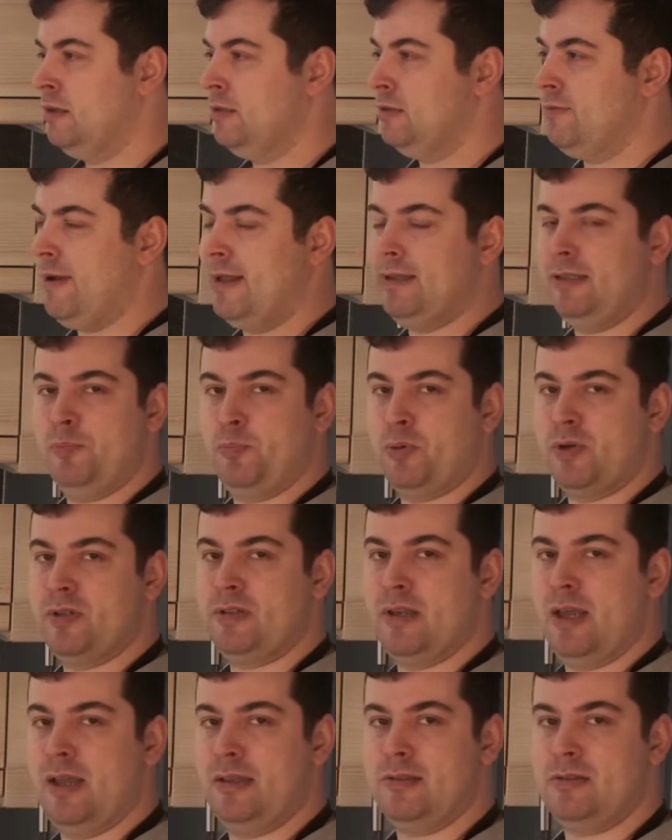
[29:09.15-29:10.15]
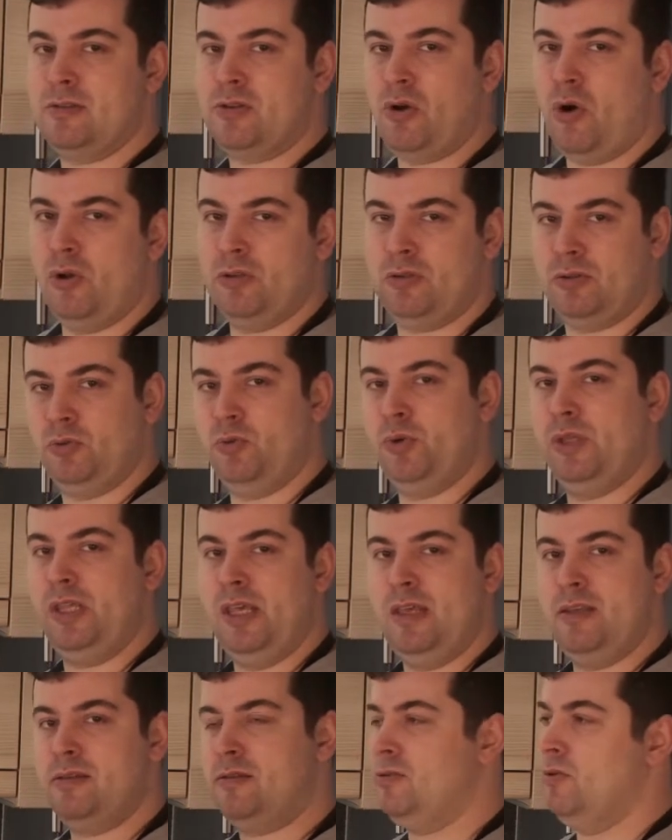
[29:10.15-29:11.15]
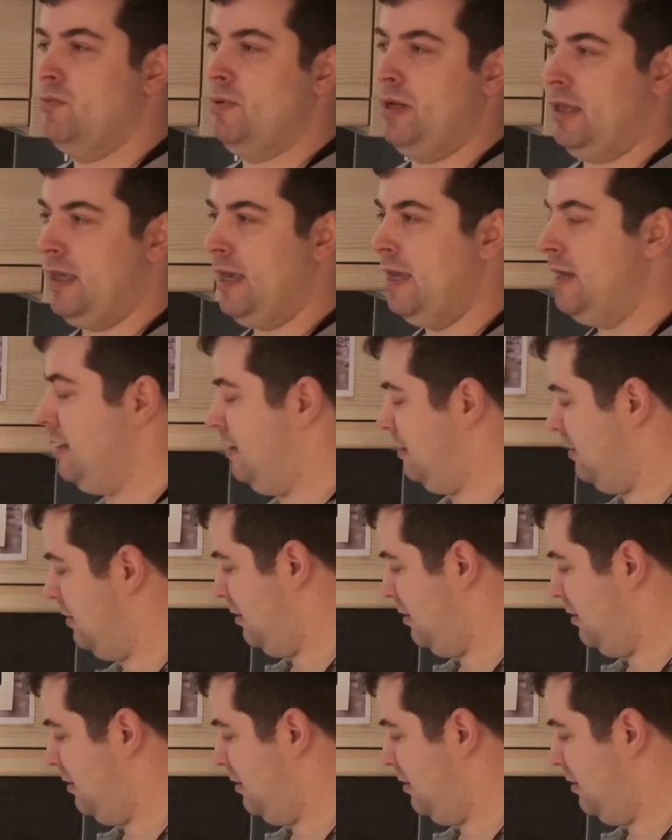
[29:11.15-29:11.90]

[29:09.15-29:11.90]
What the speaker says: 20% salt to yeast, you will kill it.